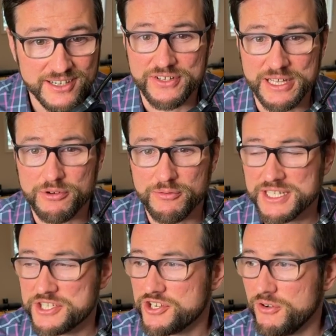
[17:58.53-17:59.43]
and they weren't really
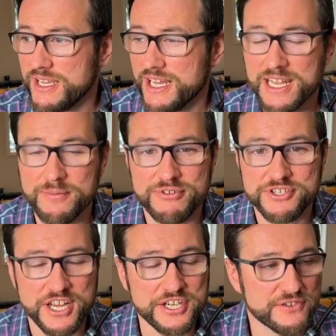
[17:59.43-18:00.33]
showing any
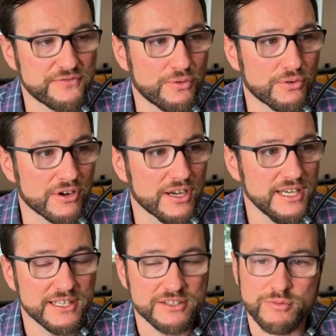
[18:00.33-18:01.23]
appreciation for
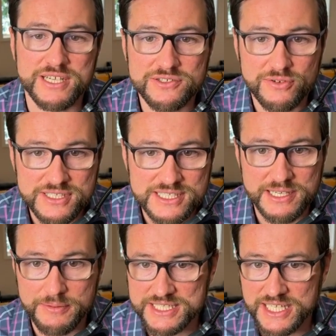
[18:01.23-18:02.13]
the resources
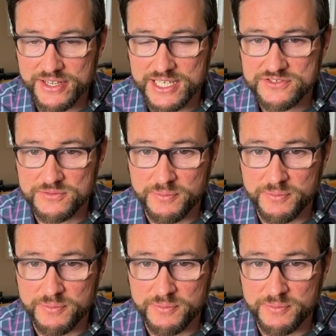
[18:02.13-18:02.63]
he was giving us from the